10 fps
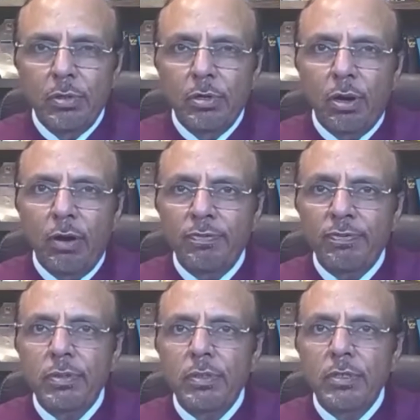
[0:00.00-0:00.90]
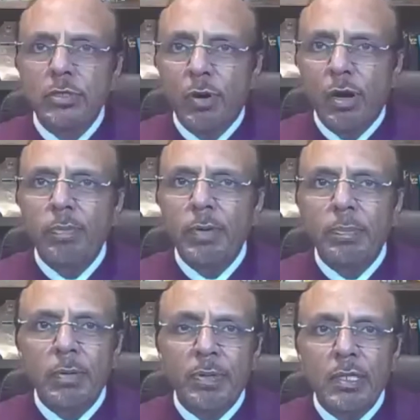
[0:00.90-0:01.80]
of small
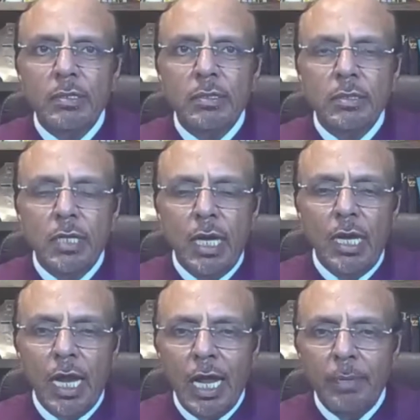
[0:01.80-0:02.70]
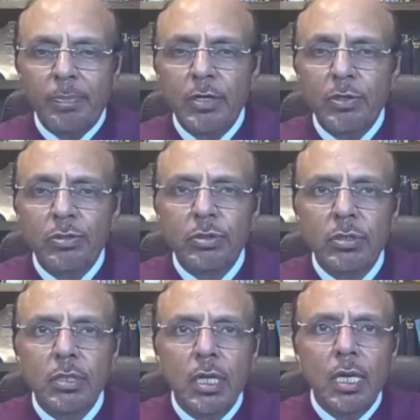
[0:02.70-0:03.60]
PPPs and help
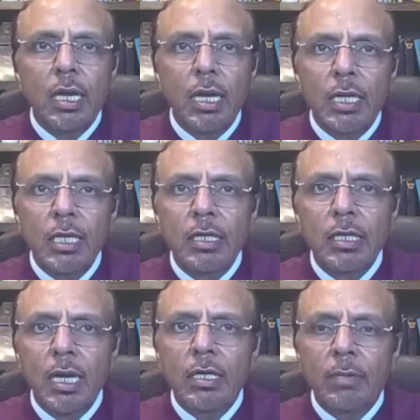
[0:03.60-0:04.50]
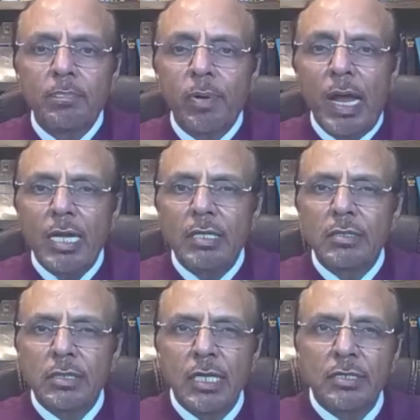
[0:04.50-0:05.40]
reduce legal
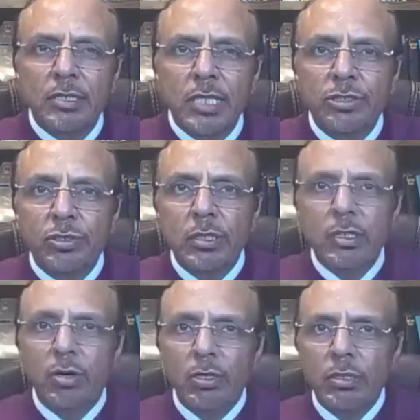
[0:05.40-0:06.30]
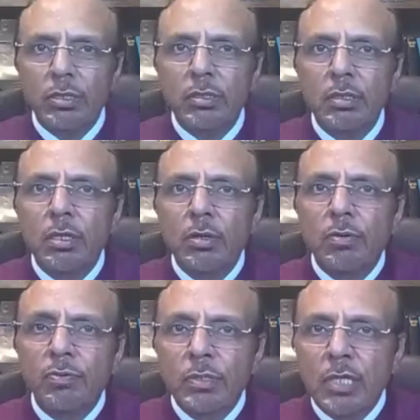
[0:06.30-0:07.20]
compliance and statutory costs
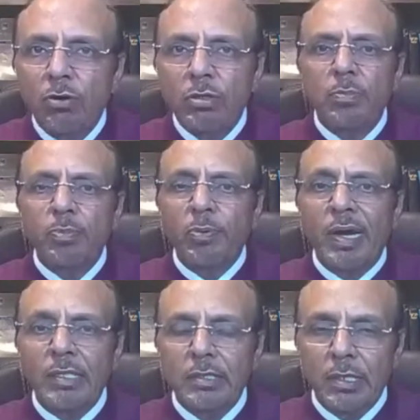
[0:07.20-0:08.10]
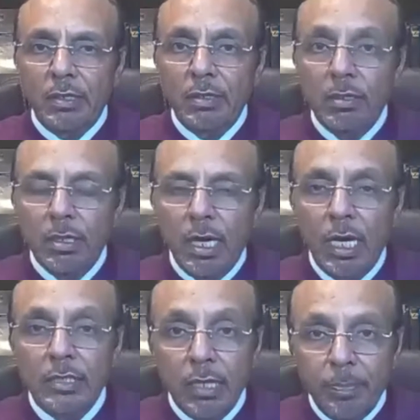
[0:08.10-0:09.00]
without compromising. I
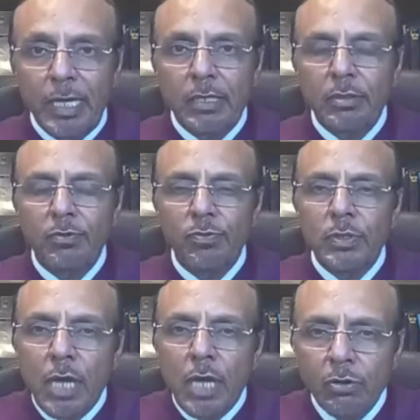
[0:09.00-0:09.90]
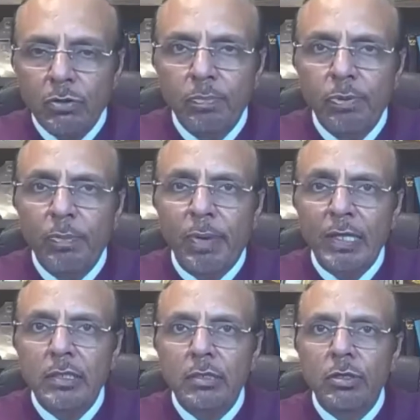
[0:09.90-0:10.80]
repeat, without
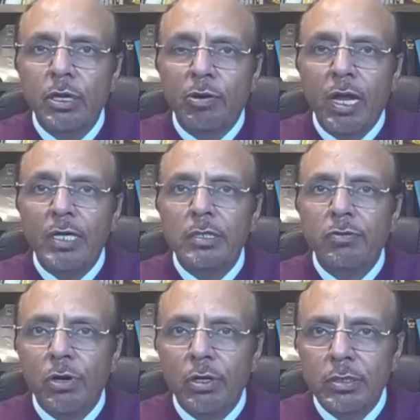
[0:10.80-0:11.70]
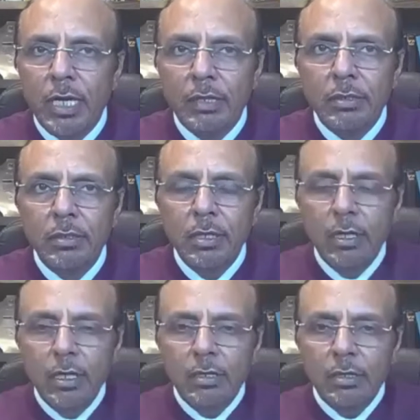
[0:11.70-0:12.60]
compromising on the quality of contract,
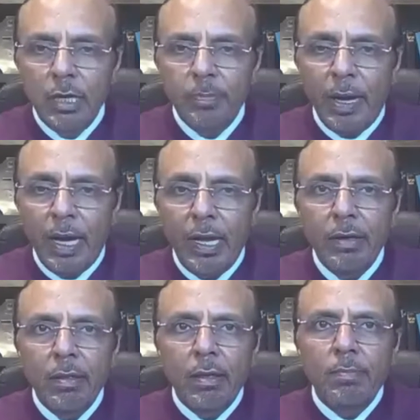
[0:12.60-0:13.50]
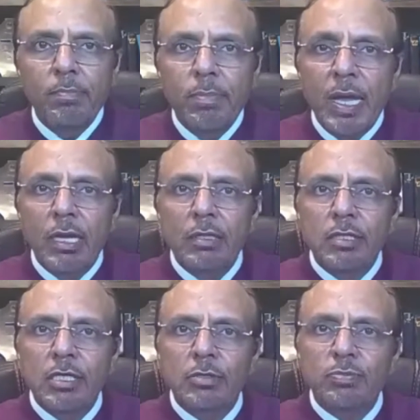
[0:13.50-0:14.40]
thereby making
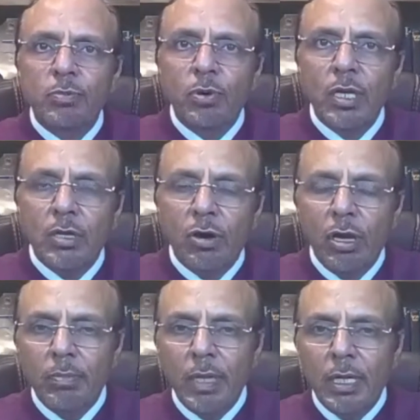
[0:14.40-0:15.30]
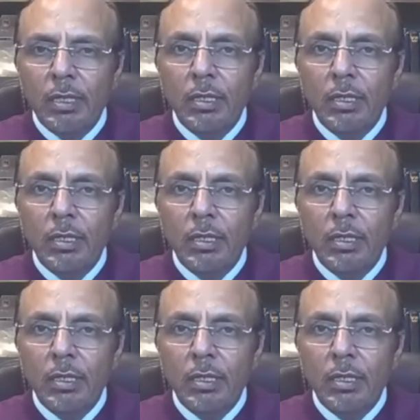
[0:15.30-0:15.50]
these more economic